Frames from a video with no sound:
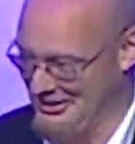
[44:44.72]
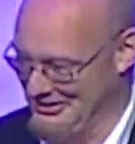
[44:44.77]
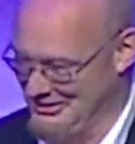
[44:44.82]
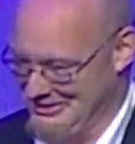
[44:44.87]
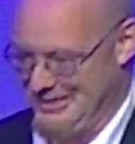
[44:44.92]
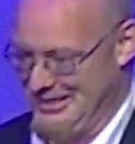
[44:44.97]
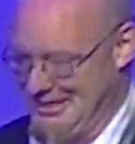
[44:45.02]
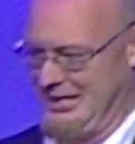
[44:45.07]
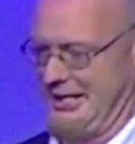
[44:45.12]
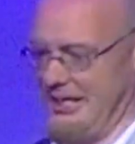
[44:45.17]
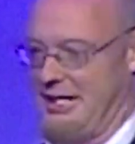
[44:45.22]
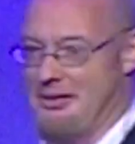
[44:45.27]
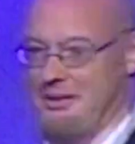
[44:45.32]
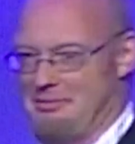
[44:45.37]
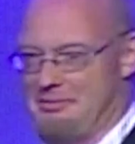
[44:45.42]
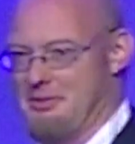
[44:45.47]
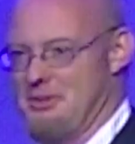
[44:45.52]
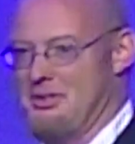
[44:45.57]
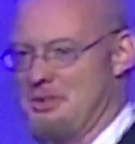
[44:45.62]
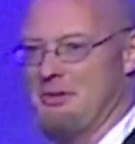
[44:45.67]
I got a
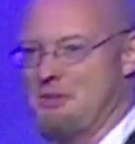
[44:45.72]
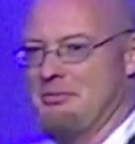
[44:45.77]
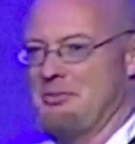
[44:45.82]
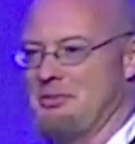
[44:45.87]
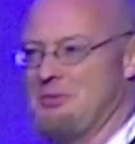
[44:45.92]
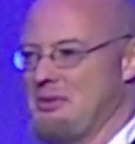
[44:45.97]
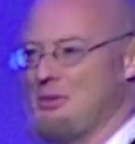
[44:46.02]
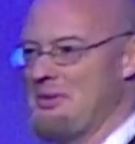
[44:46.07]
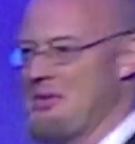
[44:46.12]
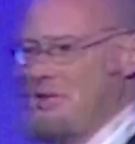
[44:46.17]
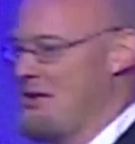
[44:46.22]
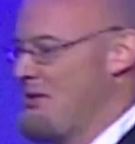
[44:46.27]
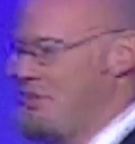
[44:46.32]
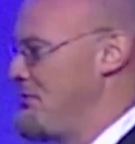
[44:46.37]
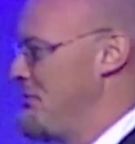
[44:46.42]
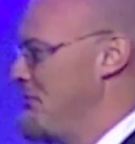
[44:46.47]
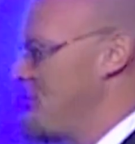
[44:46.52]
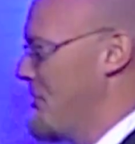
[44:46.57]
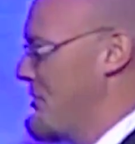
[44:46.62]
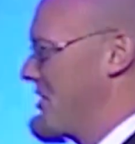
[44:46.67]
few more
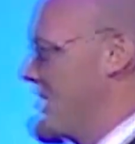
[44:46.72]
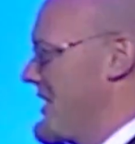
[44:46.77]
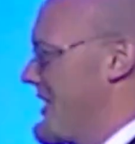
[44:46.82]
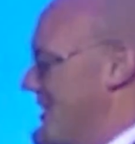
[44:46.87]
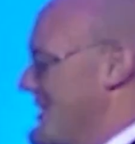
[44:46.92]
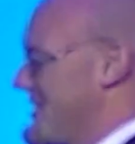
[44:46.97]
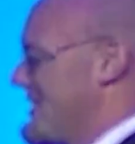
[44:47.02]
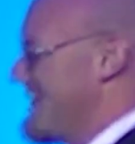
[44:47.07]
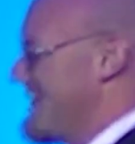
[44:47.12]
seconds here.